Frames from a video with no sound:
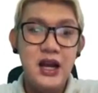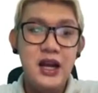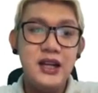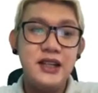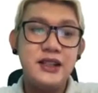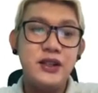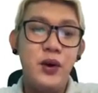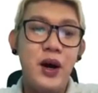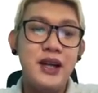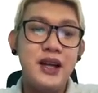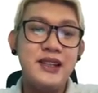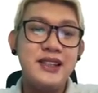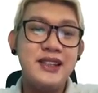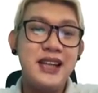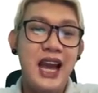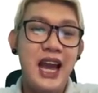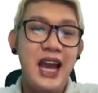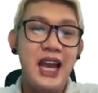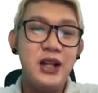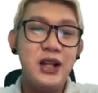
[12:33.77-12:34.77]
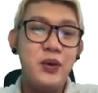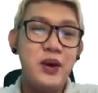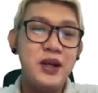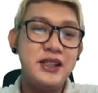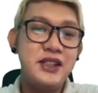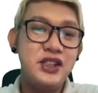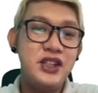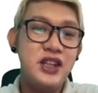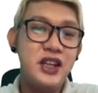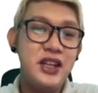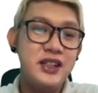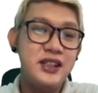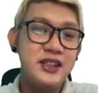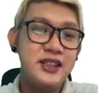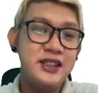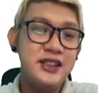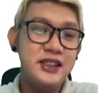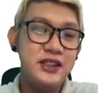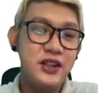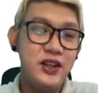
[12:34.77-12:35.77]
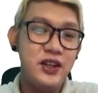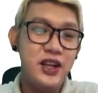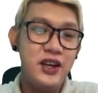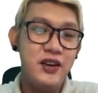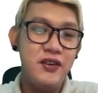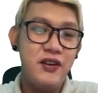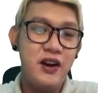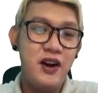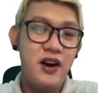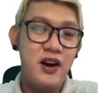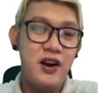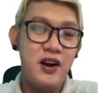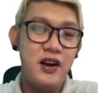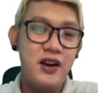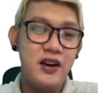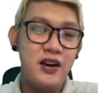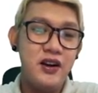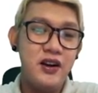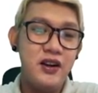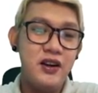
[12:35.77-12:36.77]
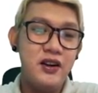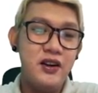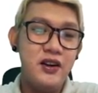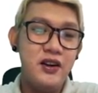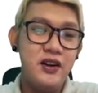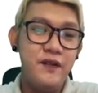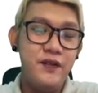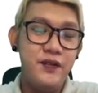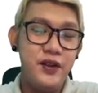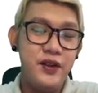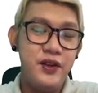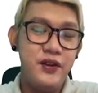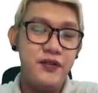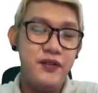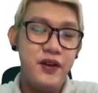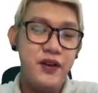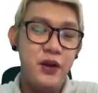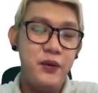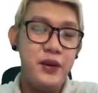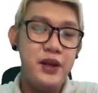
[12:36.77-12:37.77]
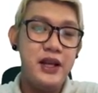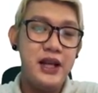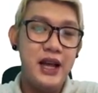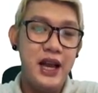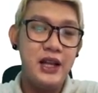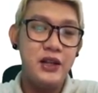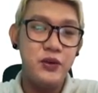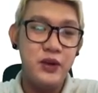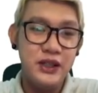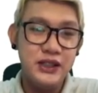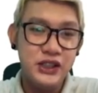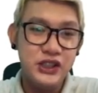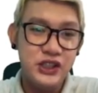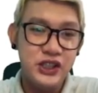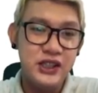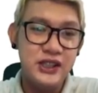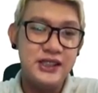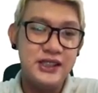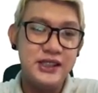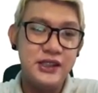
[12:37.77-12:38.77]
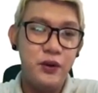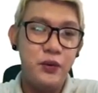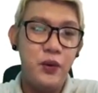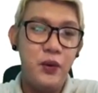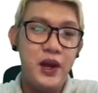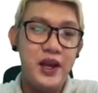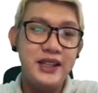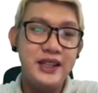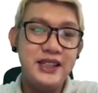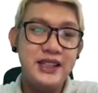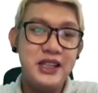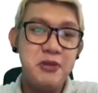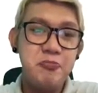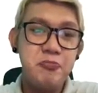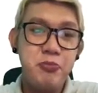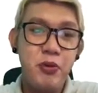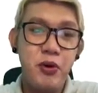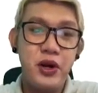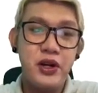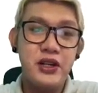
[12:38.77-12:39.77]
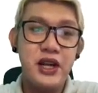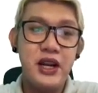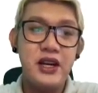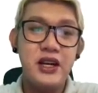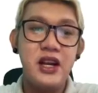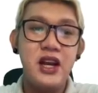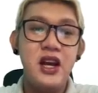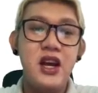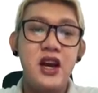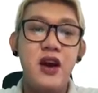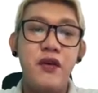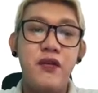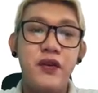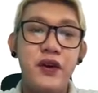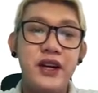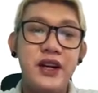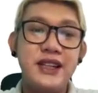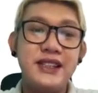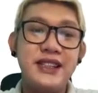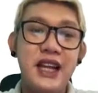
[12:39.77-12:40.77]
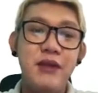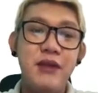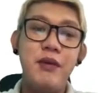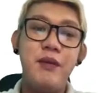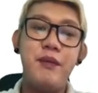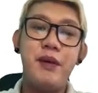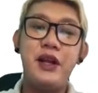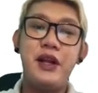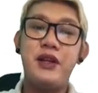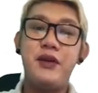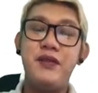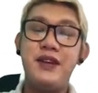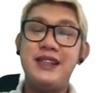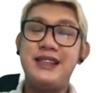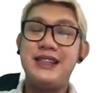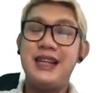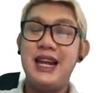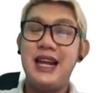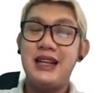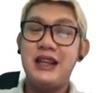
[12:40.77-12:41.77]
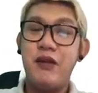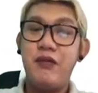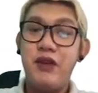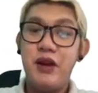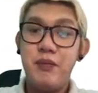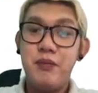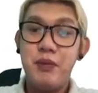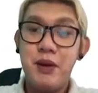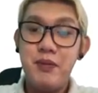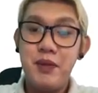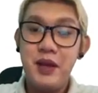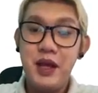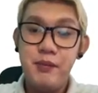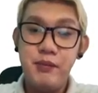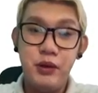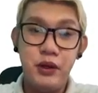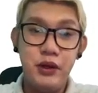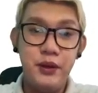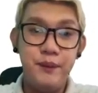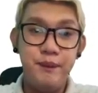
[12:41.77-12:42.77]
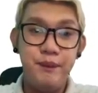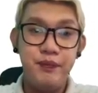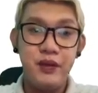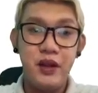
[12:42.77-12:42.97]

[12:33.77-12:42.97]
So as guide questions, here are the following guide questions. So why is it important for the cell membrane to be selectively permeable?